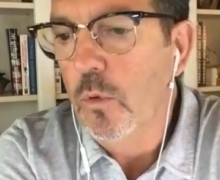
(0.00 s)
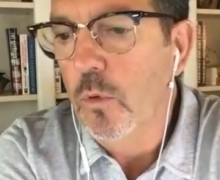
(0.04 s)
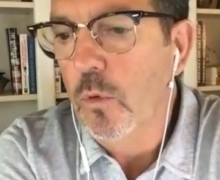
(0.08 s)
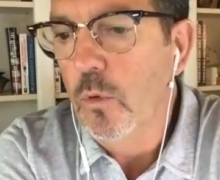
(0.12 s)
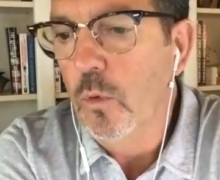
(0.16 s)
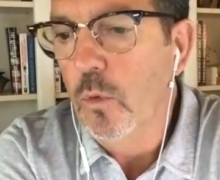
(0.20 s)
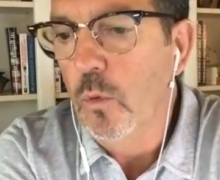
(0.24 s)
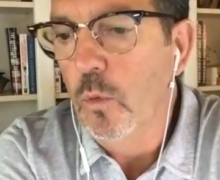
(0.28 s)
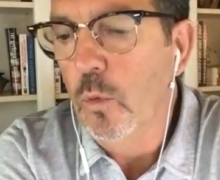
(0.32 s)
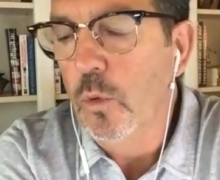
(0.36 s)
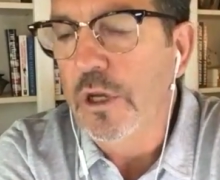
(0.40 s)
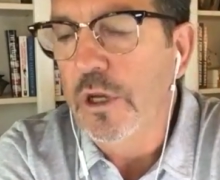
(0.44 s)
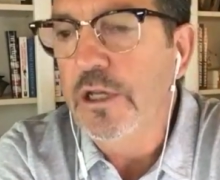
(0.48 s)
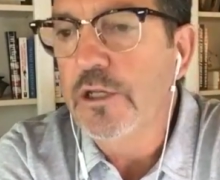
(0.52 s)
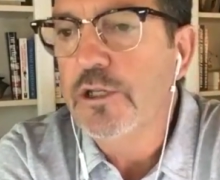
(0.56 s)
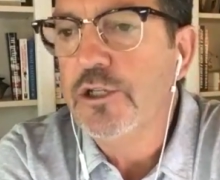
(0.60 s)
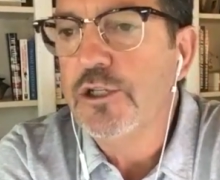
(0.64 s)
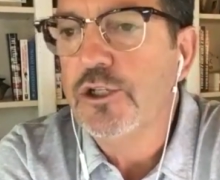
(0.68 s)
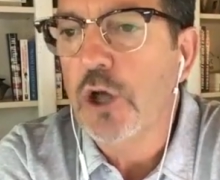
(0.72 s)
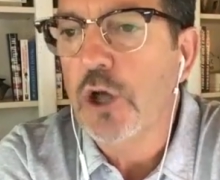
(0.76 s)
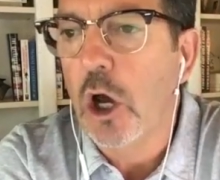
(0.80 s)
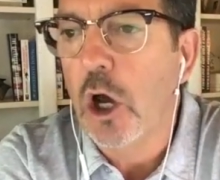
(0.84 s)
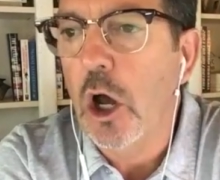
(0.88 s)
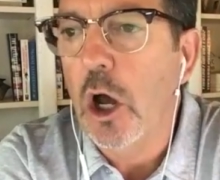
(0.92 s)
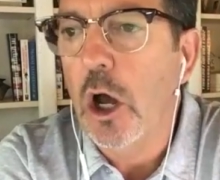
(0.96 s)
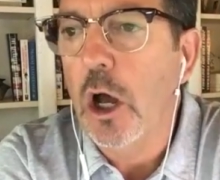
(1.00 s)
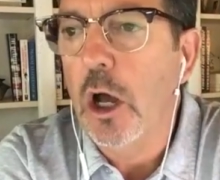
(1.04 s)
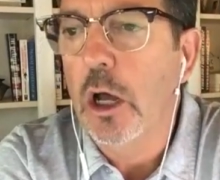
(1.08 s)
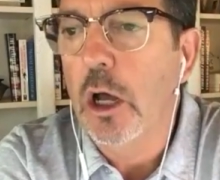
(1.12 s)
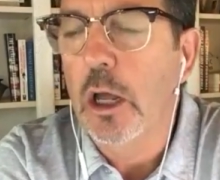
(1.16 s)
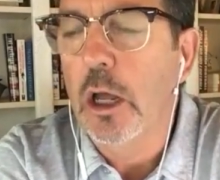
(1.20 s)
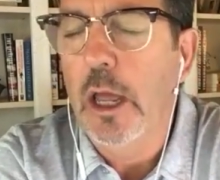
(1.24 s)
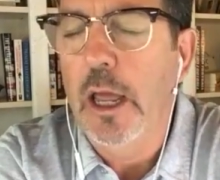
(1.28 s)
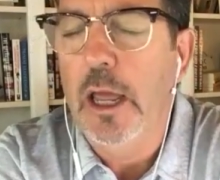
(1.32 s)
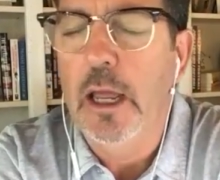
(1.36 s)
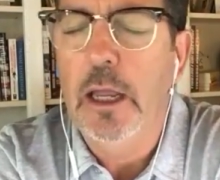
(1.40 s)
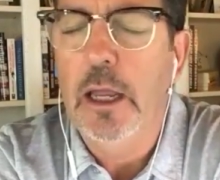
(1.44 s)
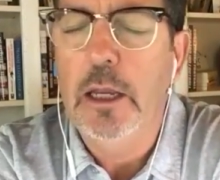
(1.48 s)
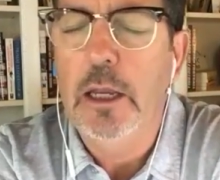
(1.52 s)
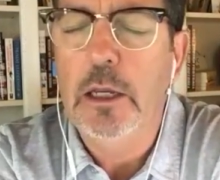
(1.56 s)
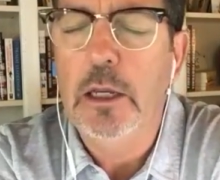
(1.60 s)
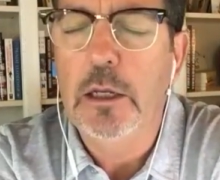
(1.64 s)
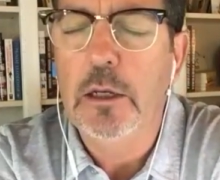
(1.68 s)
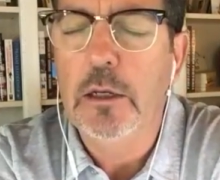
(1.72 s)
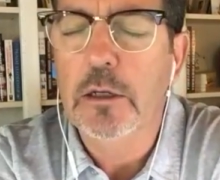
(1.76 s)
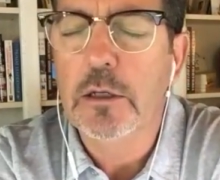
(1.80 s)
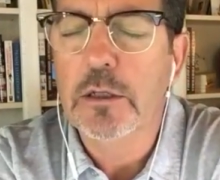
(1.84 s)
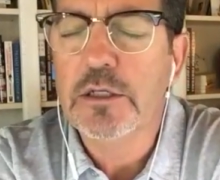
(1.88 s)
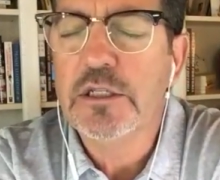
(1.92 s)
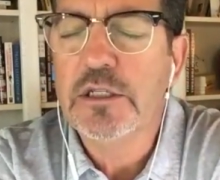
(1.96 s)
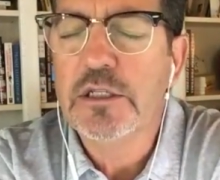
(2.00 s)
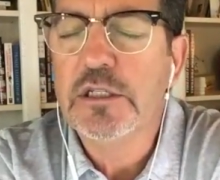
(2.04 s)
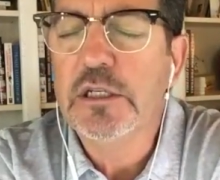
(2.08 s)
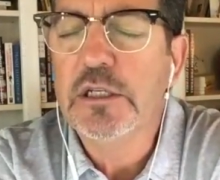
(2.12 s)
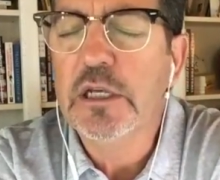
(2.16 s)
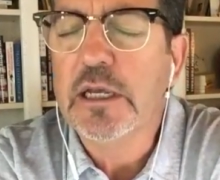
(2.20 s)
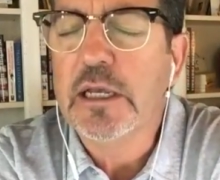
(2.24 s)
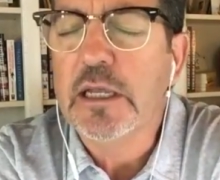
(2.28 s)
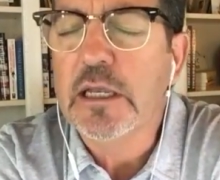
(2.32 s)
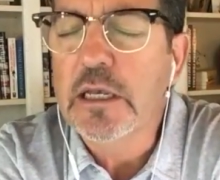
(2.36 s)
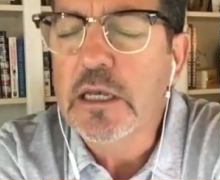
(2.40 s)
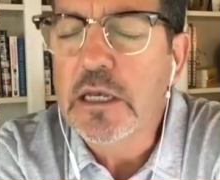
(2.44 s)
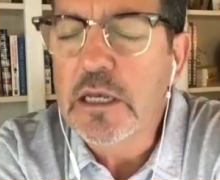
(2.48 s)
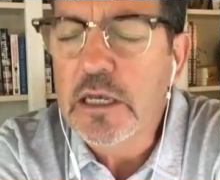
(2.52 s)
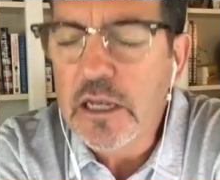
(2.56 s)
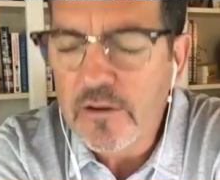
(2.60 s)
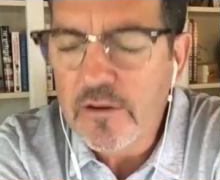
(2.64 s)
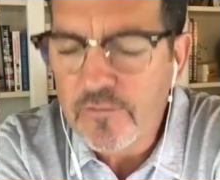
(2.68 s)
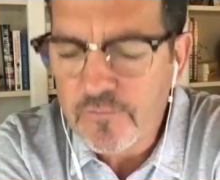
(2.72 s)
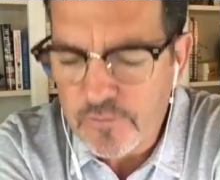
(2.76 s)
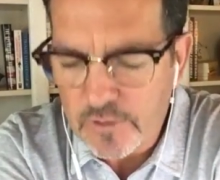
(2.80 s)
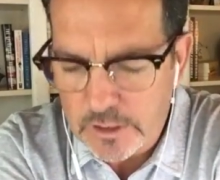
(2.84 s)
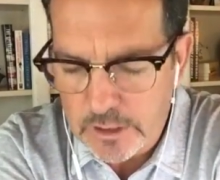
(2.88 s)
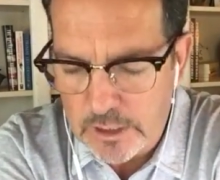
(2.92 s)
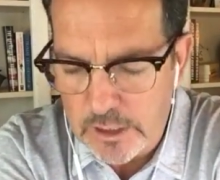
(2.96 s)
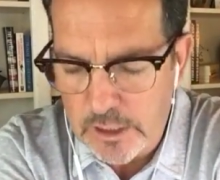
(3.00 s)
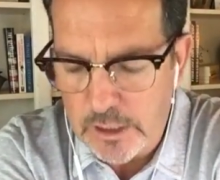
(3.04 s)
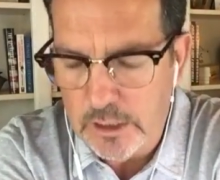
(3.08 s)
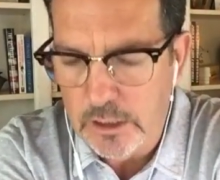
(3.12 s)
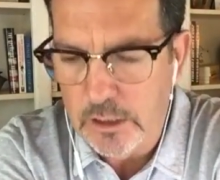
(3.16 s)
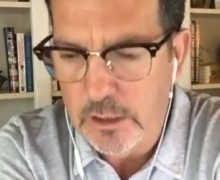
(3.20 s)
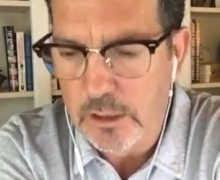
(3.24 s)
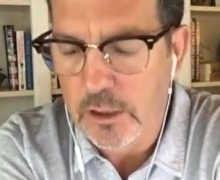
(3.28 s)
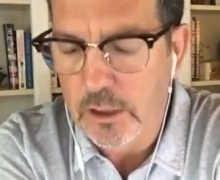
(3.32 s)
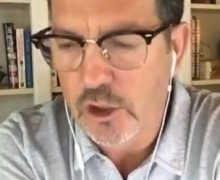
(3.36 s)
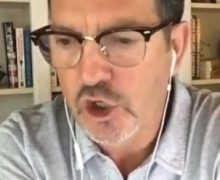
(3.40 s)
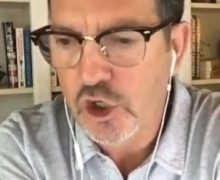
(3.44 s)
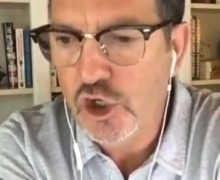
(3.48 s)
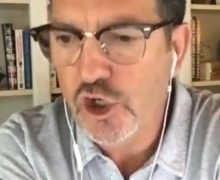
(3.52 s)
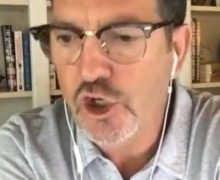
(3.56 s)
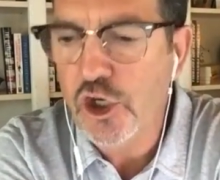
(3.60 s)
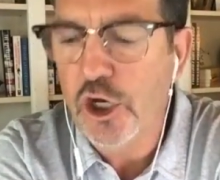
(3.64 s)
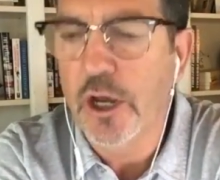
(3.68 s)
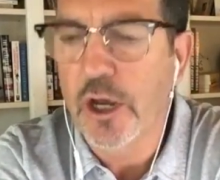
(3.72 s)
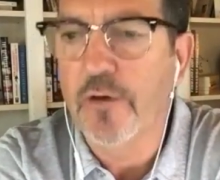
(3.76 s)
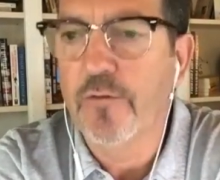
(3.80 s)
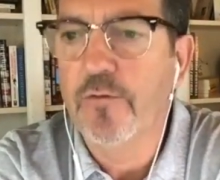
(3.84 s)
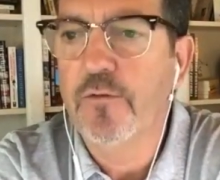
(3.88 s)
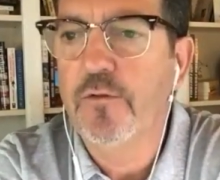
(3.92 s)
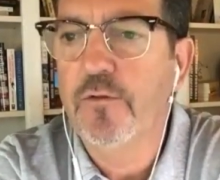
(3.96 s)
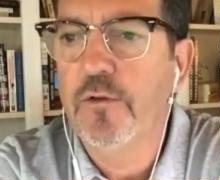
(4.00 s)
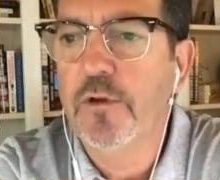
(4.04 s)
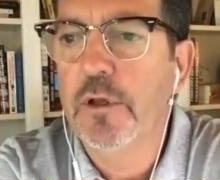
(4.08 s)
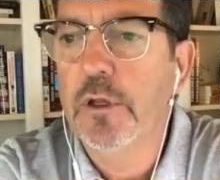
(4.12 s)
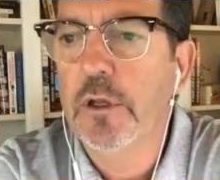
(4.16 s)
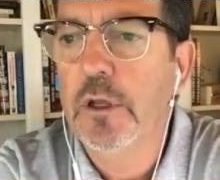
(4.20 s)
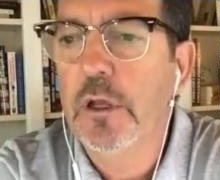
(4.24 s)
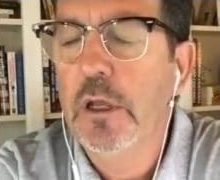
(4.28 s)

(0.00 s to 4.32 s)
We saw a significant shift